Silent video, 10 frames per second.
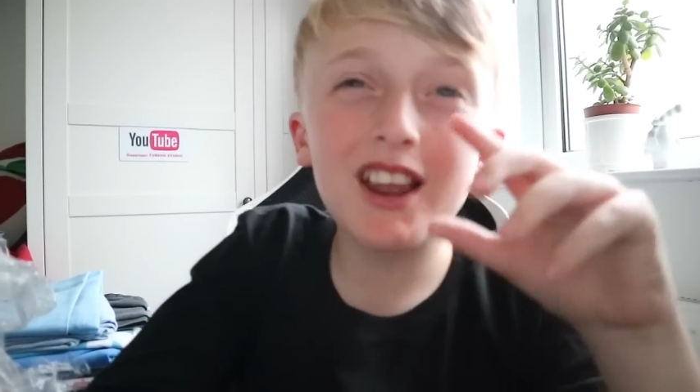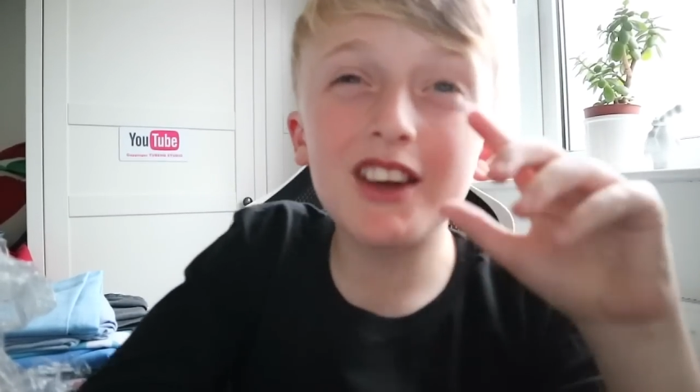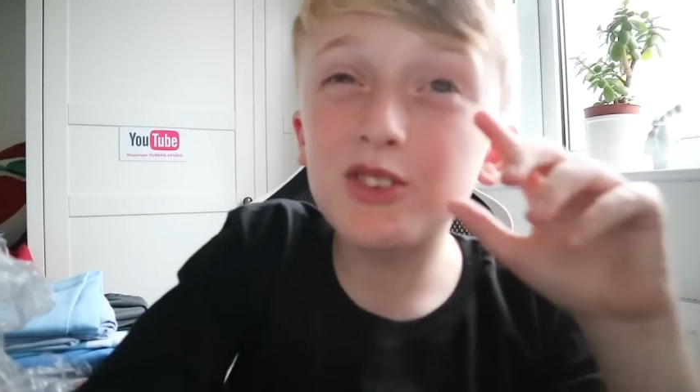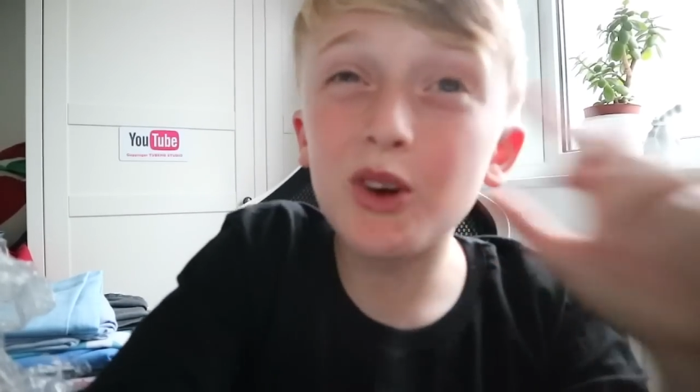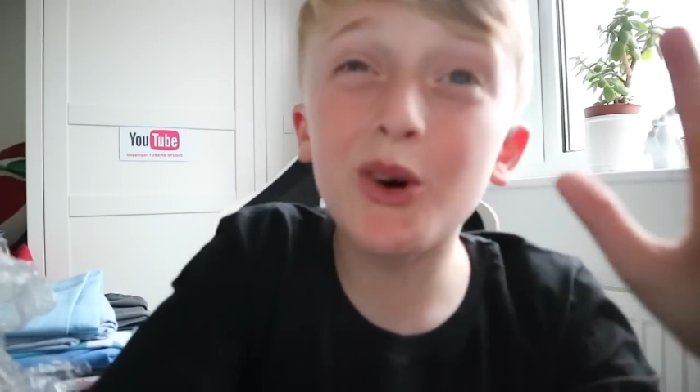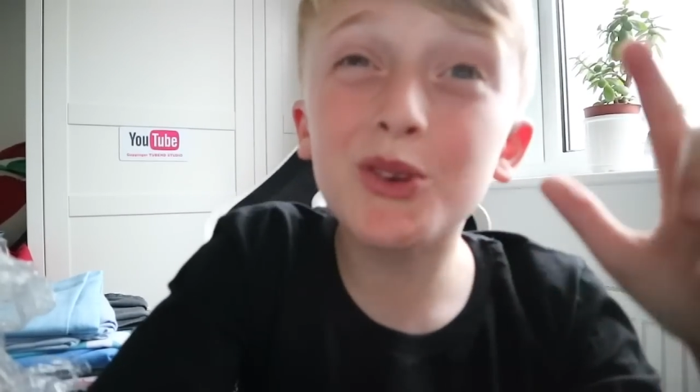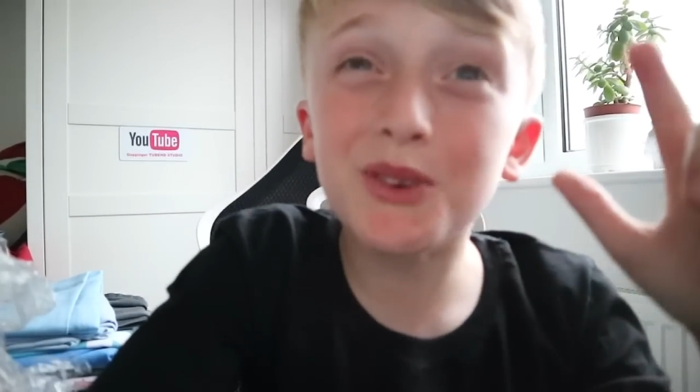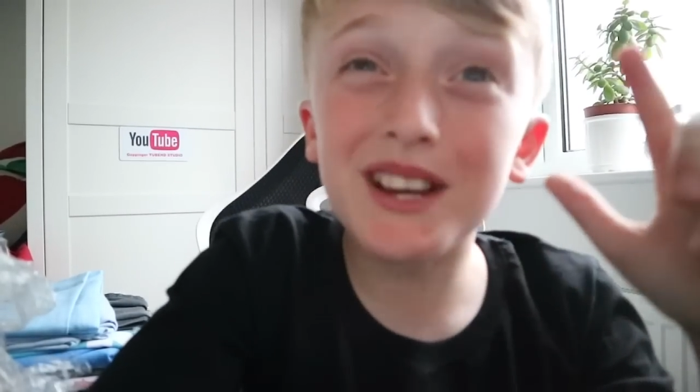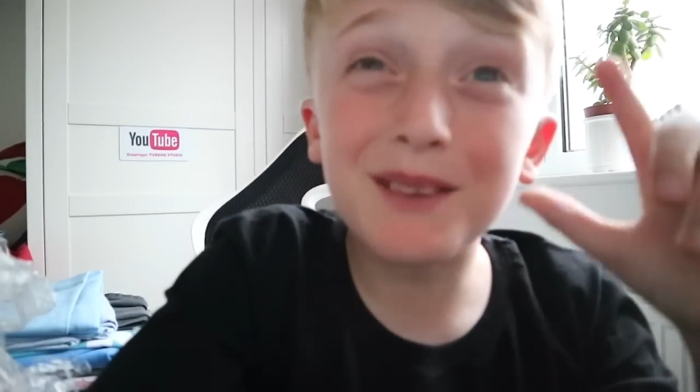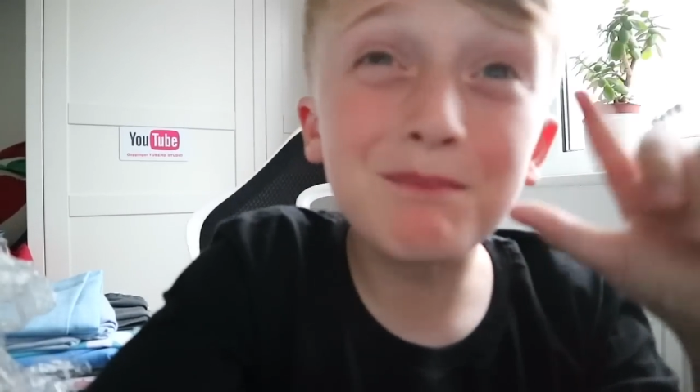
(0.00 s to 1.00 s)
like, talks
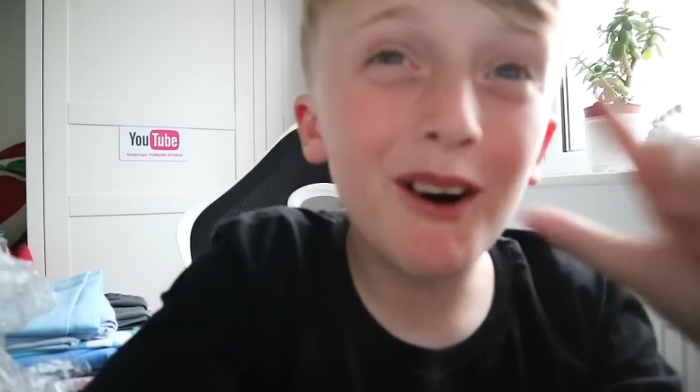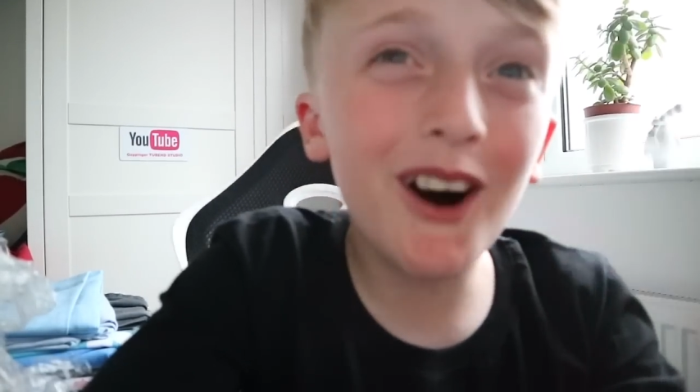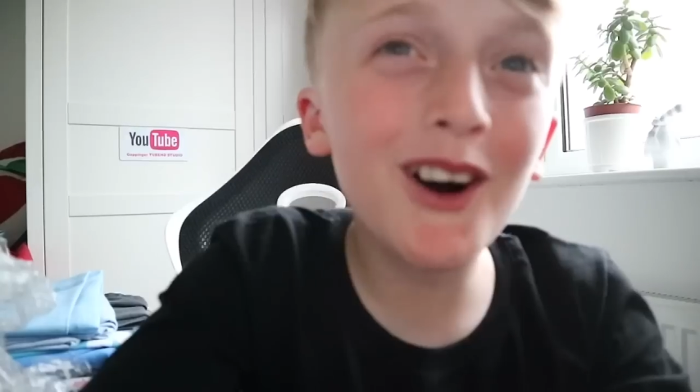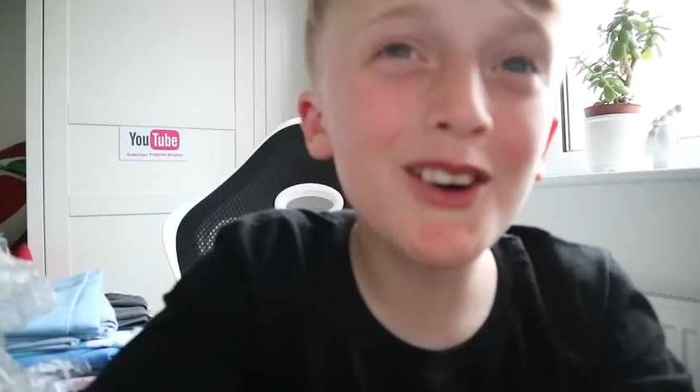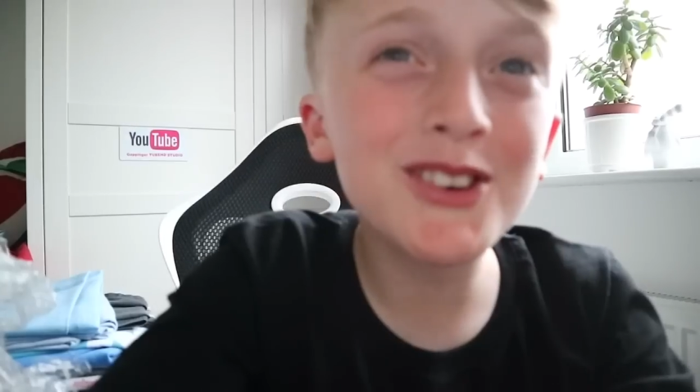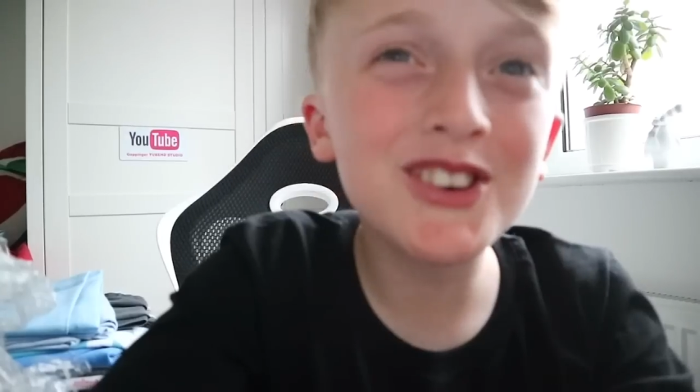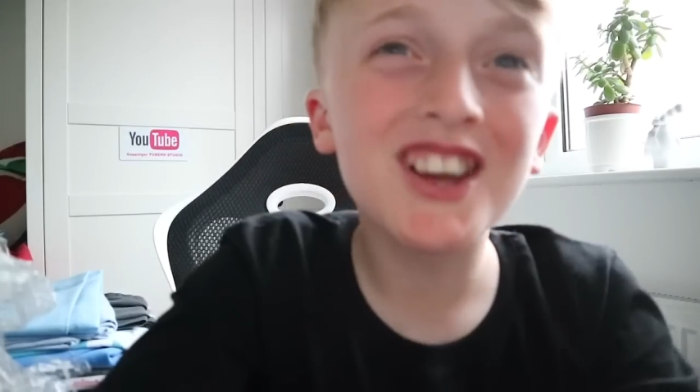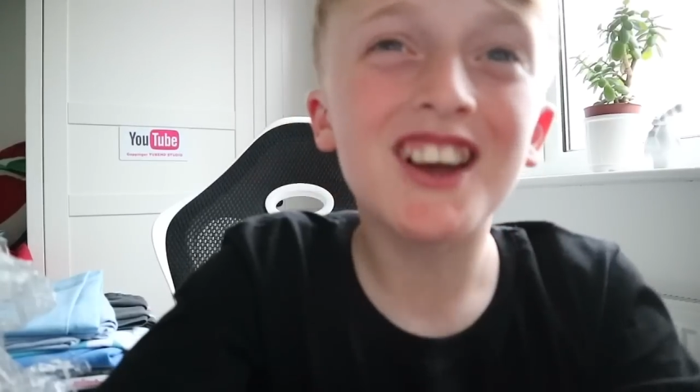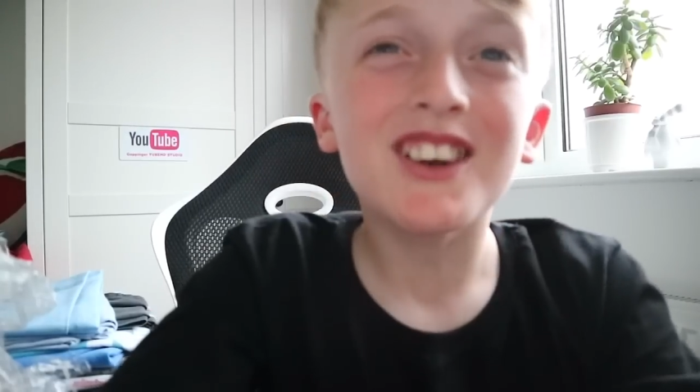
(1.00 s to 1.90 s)
really posh.